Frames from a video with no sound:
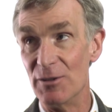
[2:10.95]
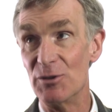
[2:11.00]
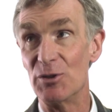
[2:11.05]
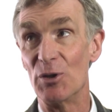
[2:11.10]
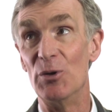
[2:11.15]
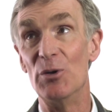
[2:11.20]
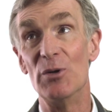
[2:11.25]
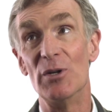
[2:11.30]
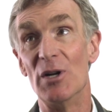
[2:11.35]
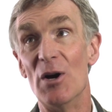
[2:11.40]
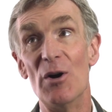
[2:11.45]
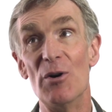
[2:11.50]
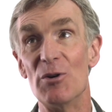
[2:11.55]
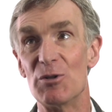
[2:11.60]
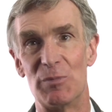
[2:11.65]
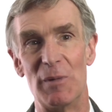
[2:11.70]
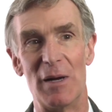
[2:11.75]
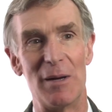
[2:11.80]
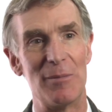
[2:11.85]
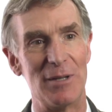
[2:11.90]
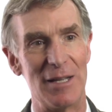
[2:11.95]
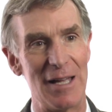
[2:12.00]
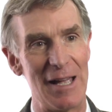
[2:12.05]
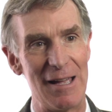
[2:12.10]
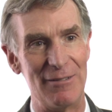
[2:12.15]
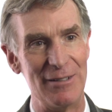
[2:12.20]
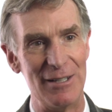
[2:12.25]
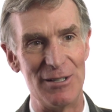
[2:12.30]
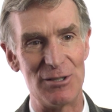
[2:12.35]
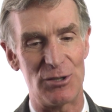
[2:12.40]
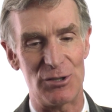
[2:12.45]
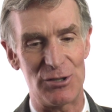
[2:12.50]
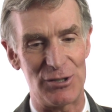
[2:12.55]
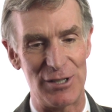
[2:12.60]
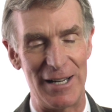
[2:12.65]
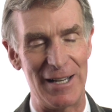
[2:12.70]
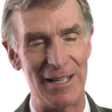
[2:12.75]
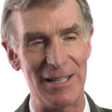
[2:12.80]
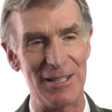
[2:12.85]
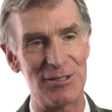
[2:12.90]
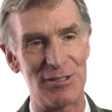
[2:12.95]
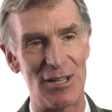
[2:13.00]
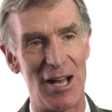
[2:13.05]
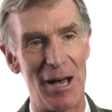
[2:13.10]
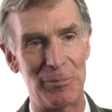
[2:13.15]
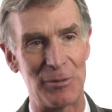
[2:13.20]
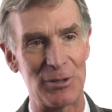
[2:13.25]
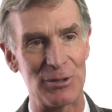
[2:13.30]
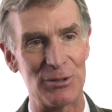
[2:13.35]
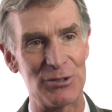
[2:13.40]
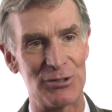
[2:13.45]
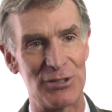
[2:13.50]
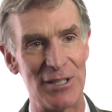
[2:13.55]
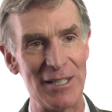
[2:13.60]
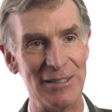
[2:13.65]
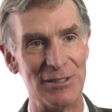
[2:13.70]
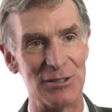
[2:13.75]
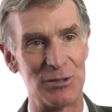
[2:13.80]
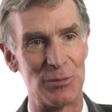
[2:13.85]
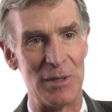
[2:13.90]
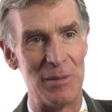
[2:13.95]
So who knows, maybe the aliens are sending us optical signals.